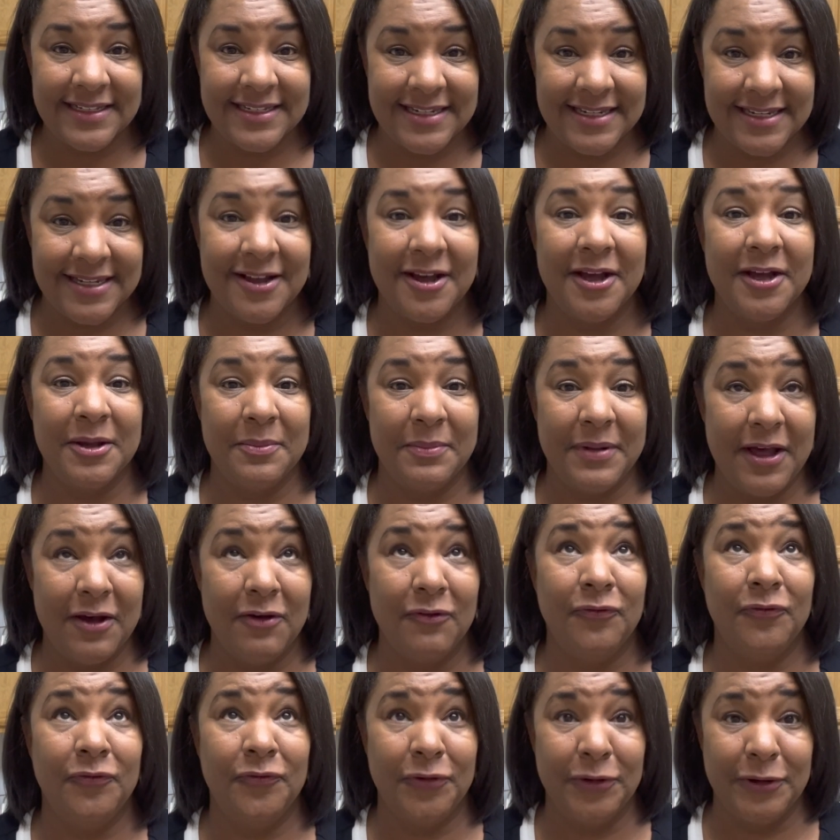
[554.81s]
to talk
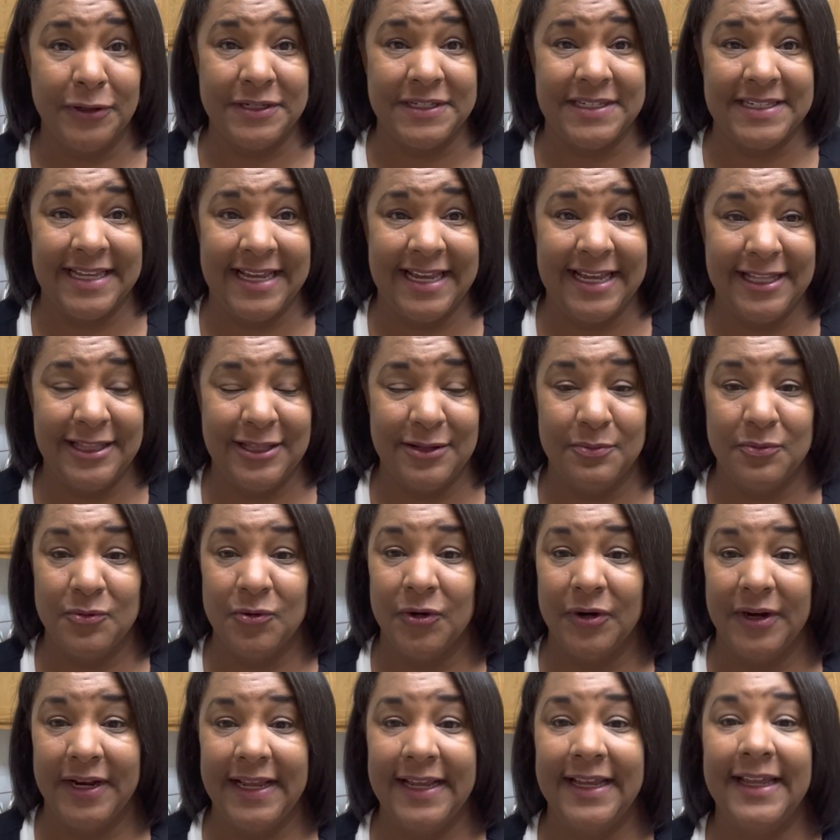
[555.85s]
about first thing in the
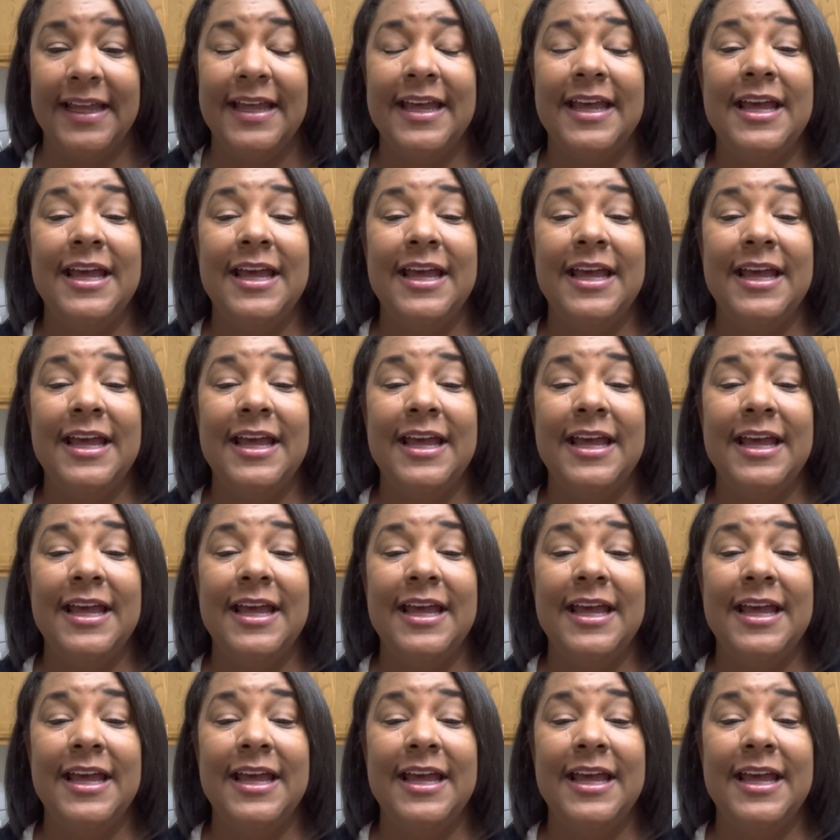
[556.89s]
morning.